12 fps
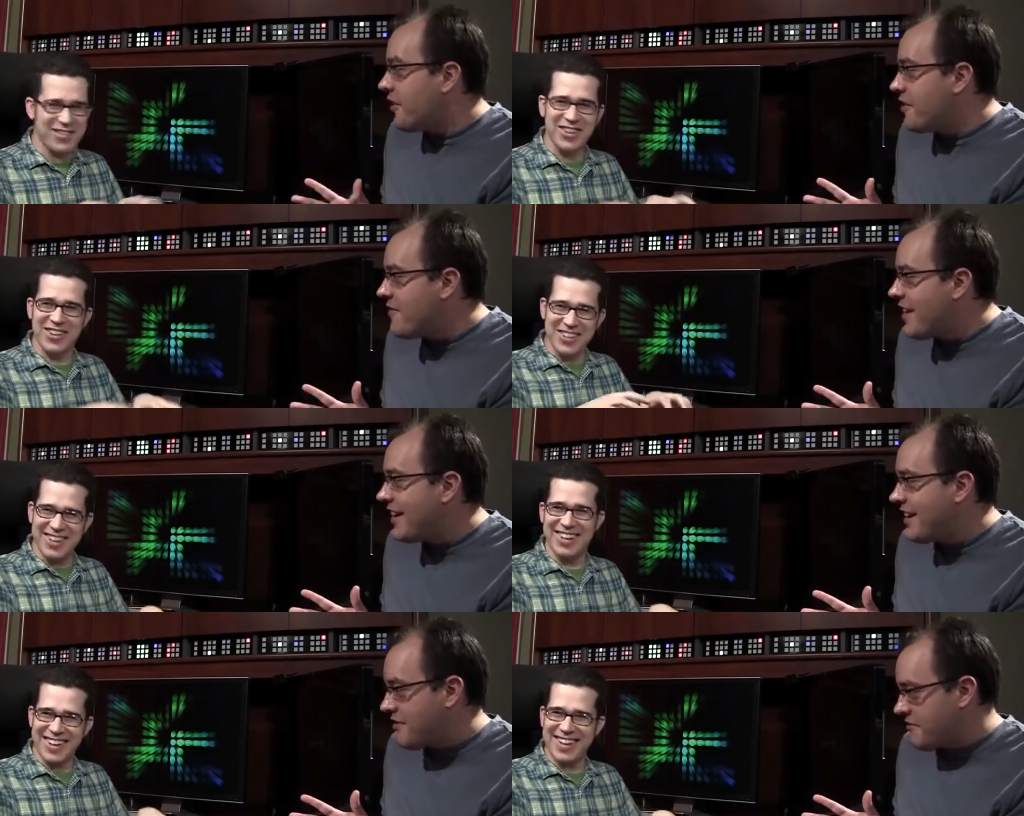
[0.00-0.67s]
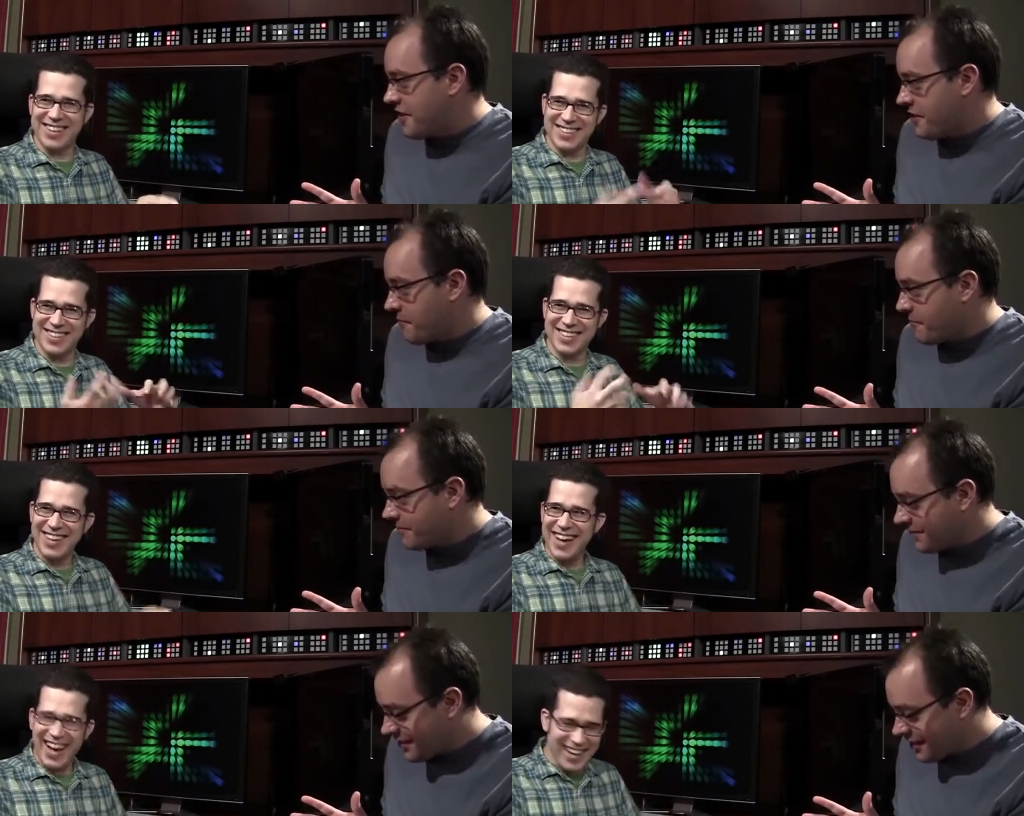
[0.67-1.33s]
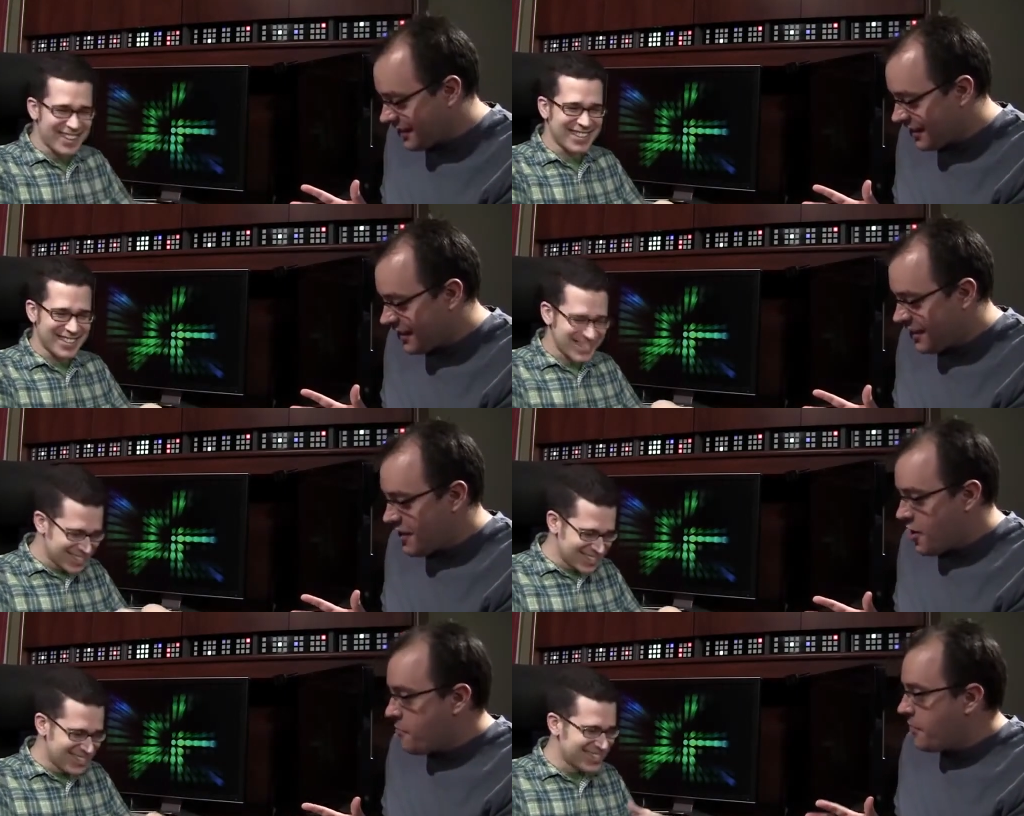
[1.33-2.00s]
Speaker 1: very many of
Speaker 2: them.
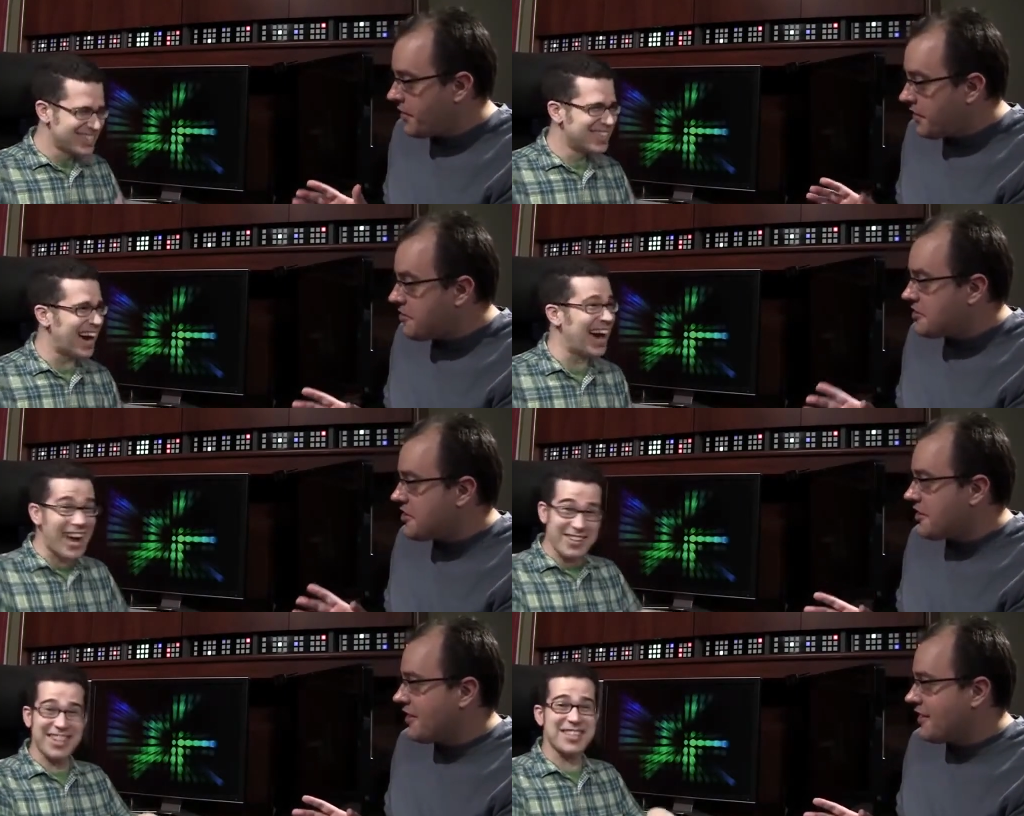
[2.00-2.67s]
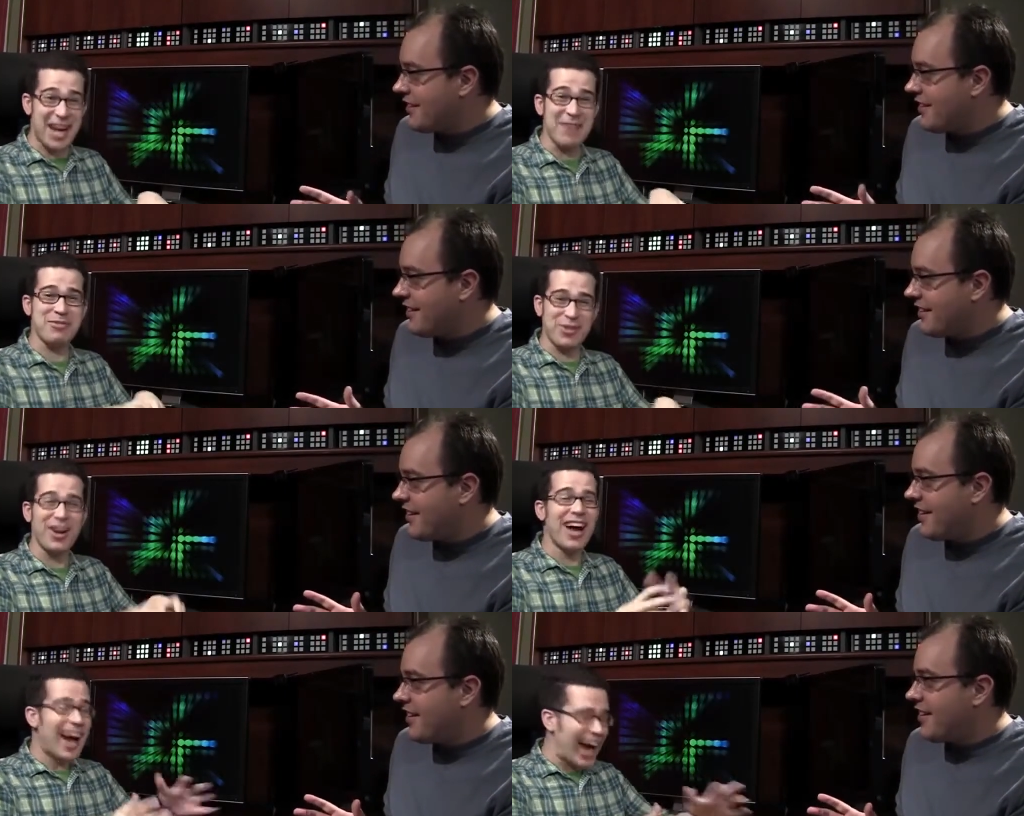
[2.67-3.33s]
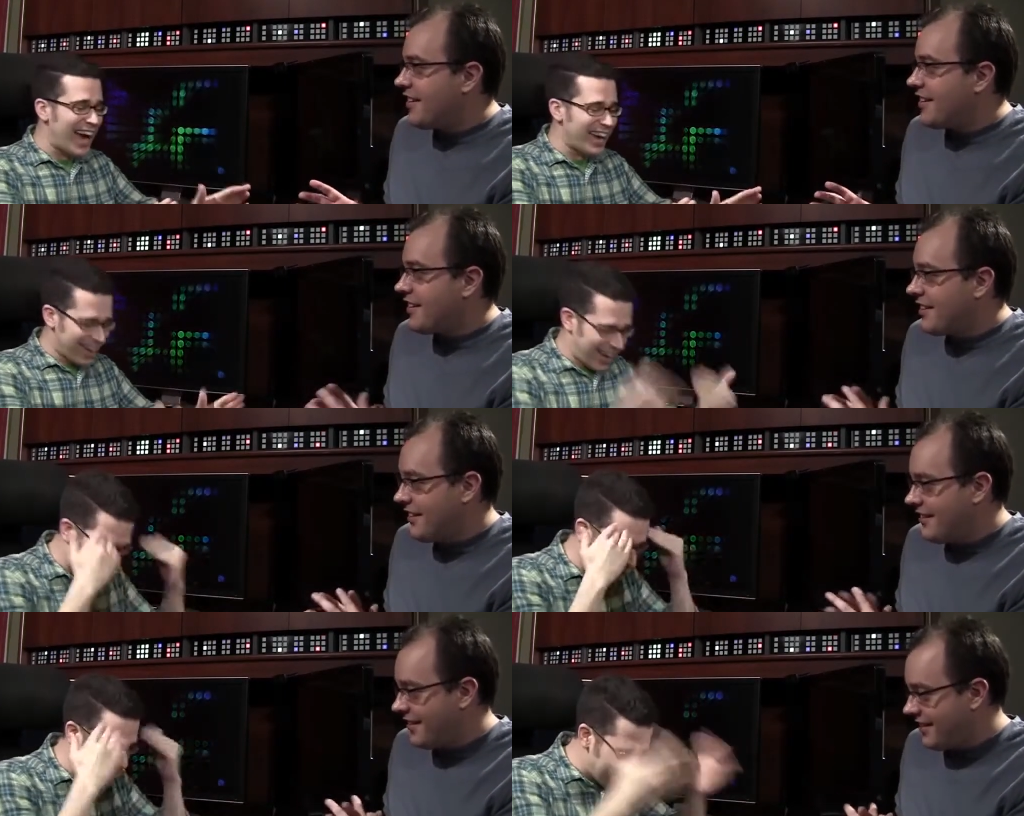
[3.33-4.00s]
but those I had to type through.
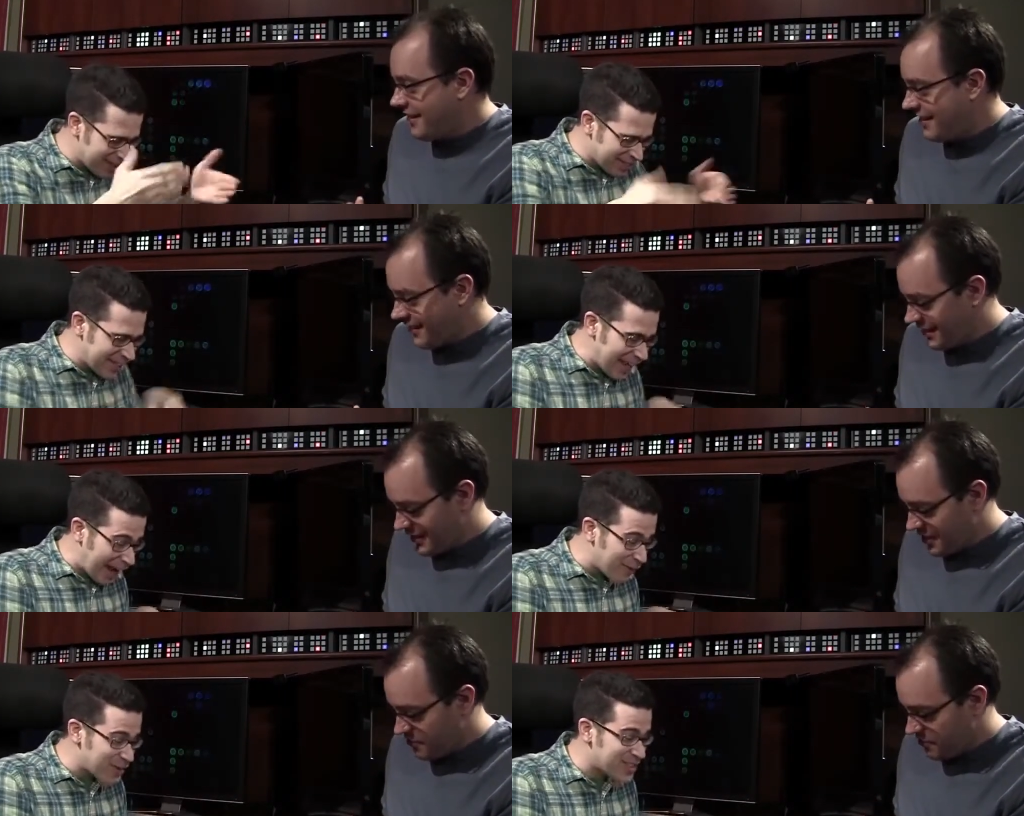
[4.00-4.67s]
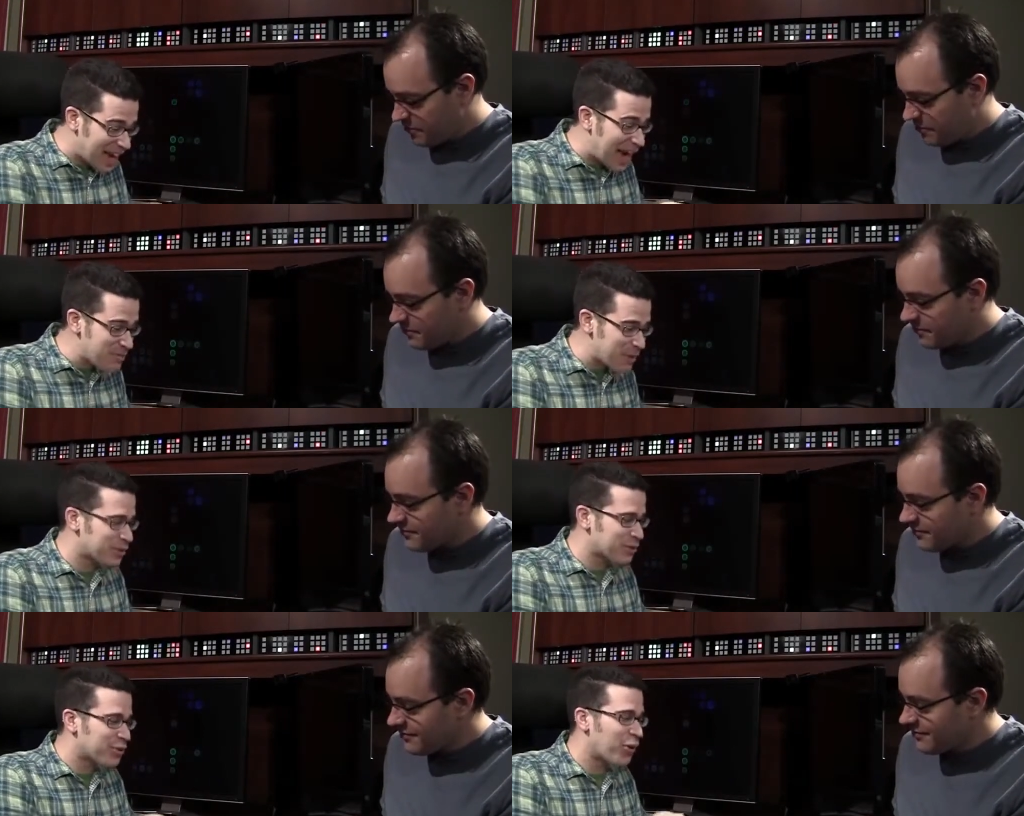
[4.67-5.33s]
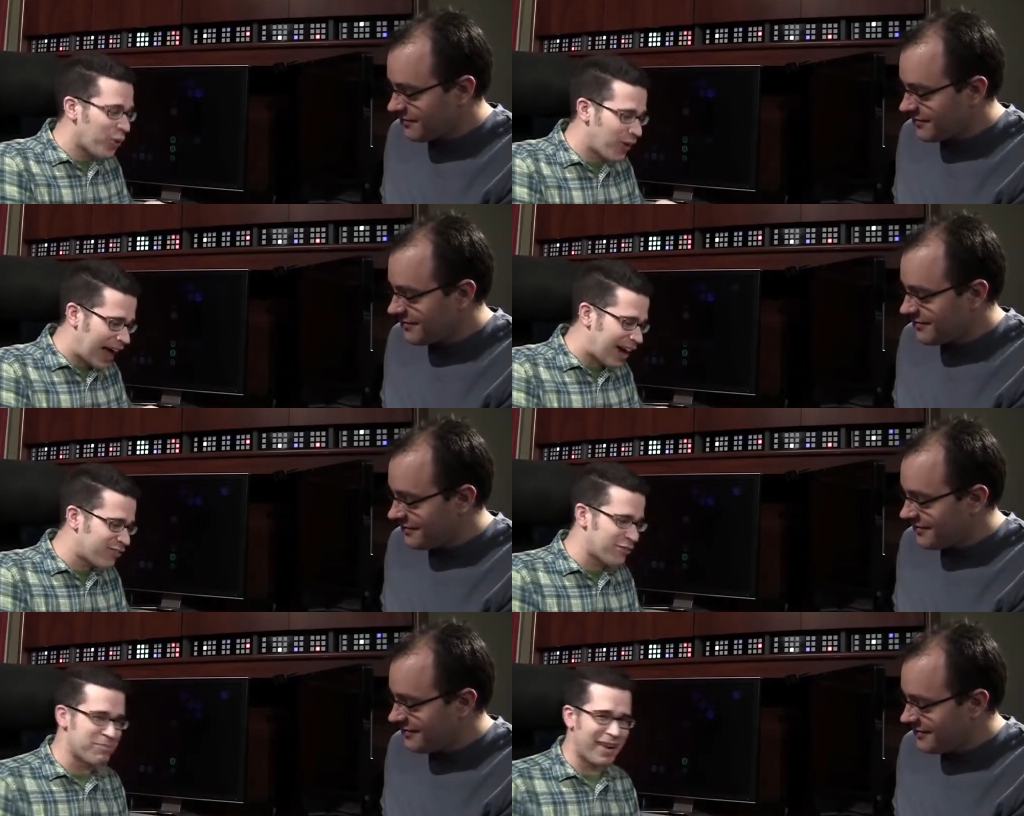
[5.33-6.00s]
Mentally, I was typing through the whole
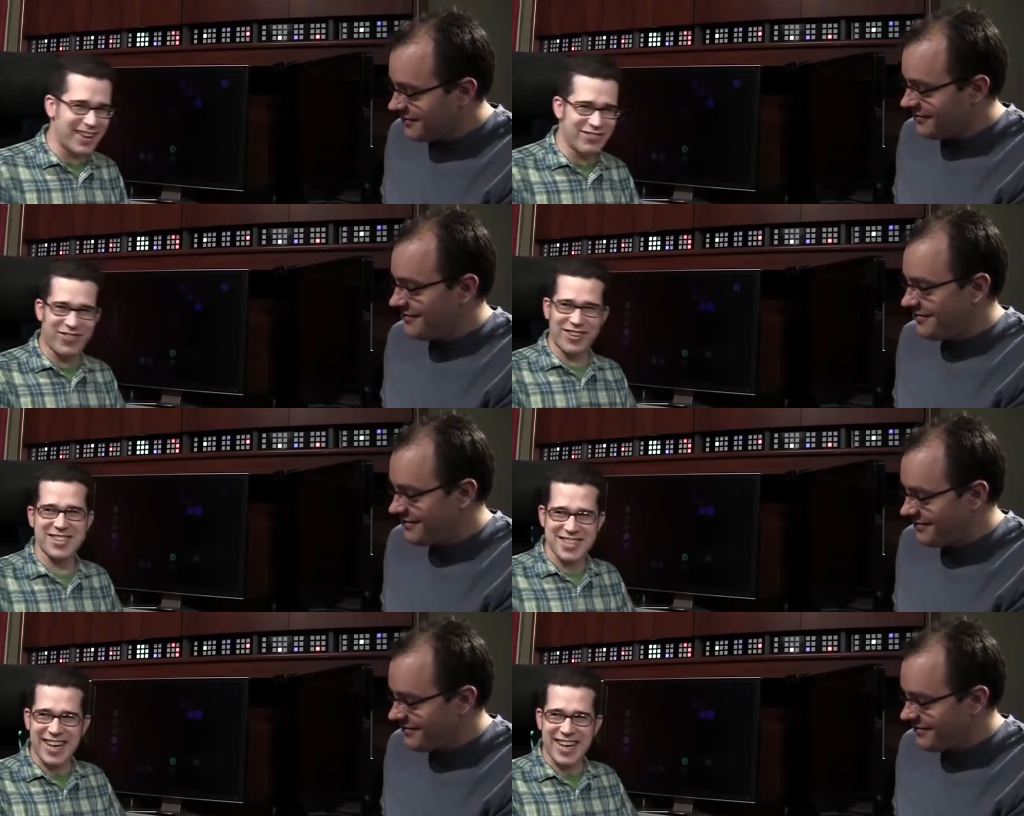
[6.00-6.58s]
alphabet for a